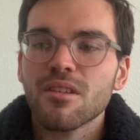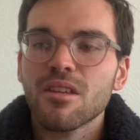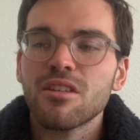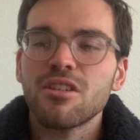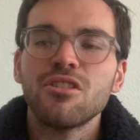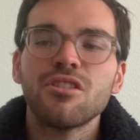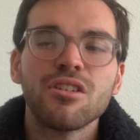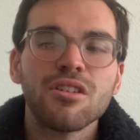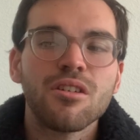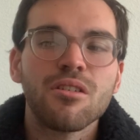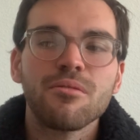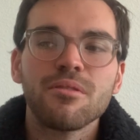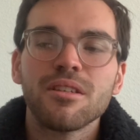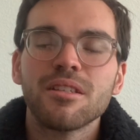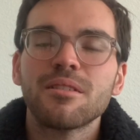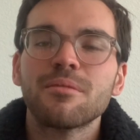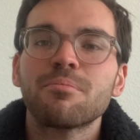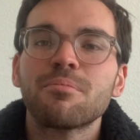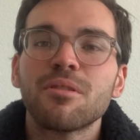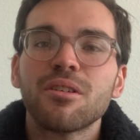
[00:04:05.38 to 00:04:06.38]
You can
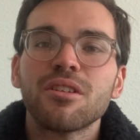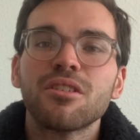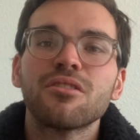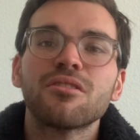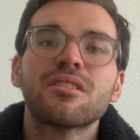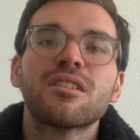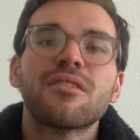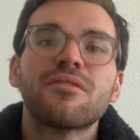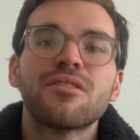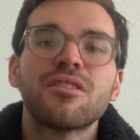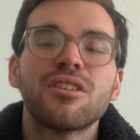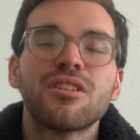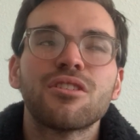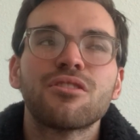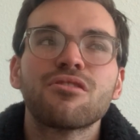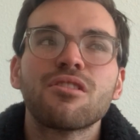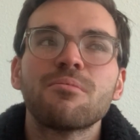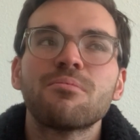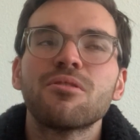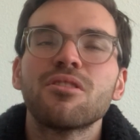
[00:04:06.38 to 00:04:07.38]
always put your stuff in the
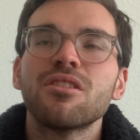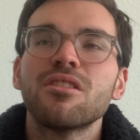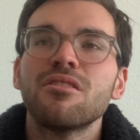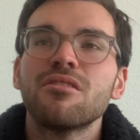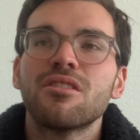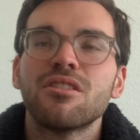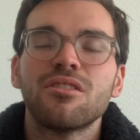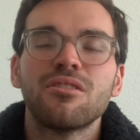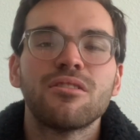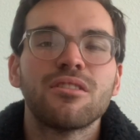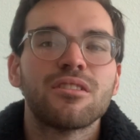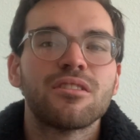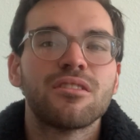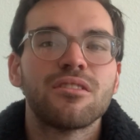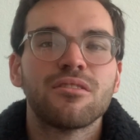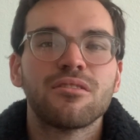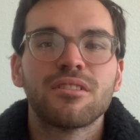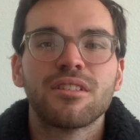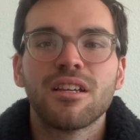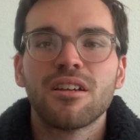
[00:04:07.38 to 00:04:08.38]
description. You can do this to
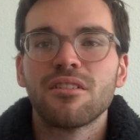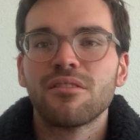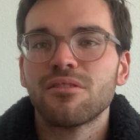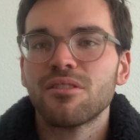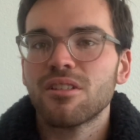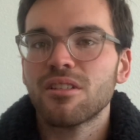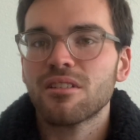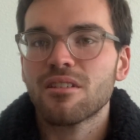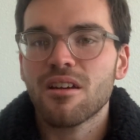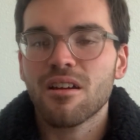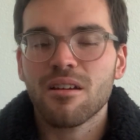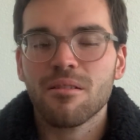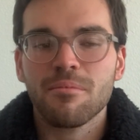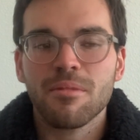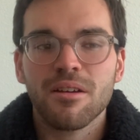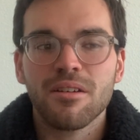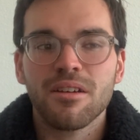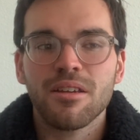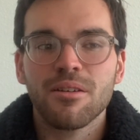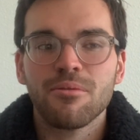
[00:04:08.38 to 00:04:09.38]
yourself. You can talk
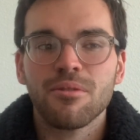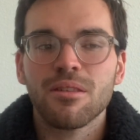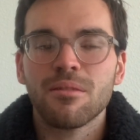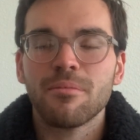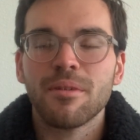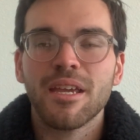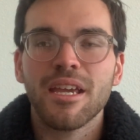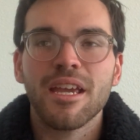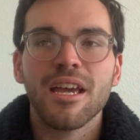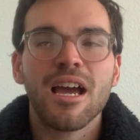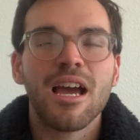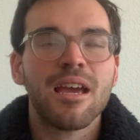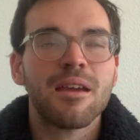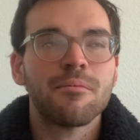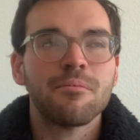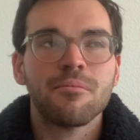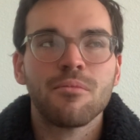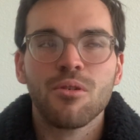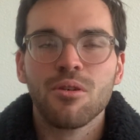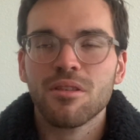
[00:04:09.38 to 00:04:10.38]
about it with me. I
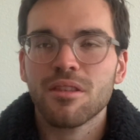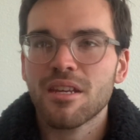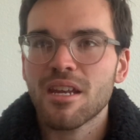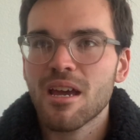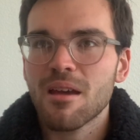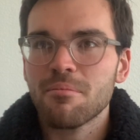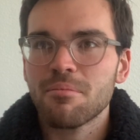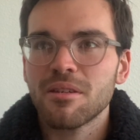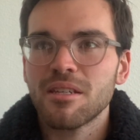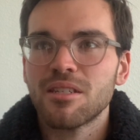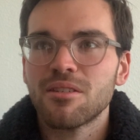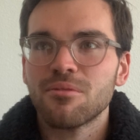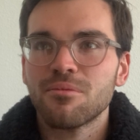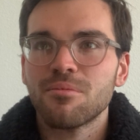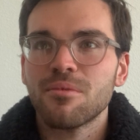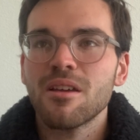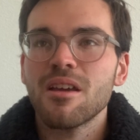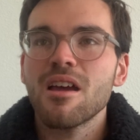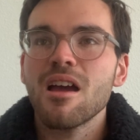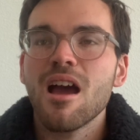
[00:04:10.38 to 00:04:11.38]
am more than happy to.
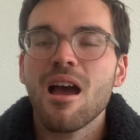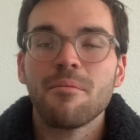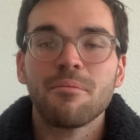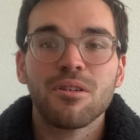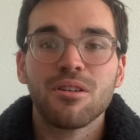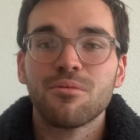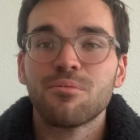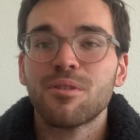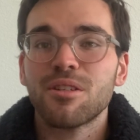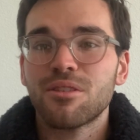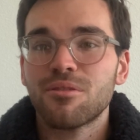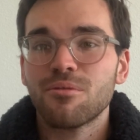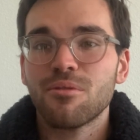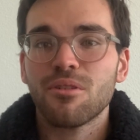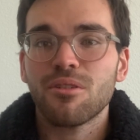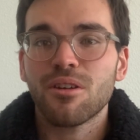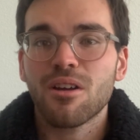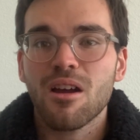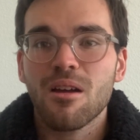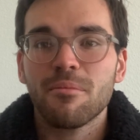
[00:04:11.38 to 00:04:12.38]
I'm gonna read through
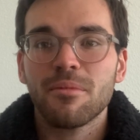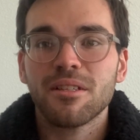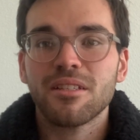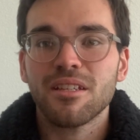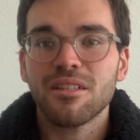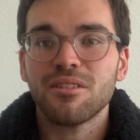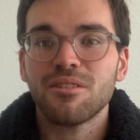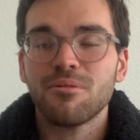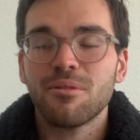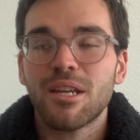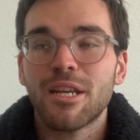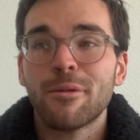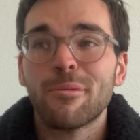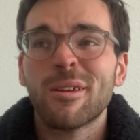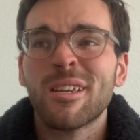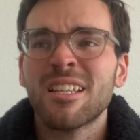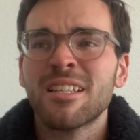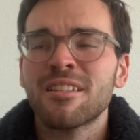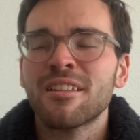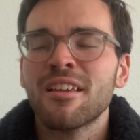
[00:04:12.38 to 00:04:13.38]
all the comments I do
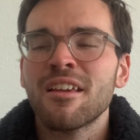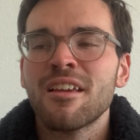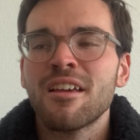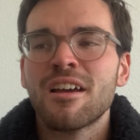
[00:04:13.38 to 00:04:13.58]
anyways.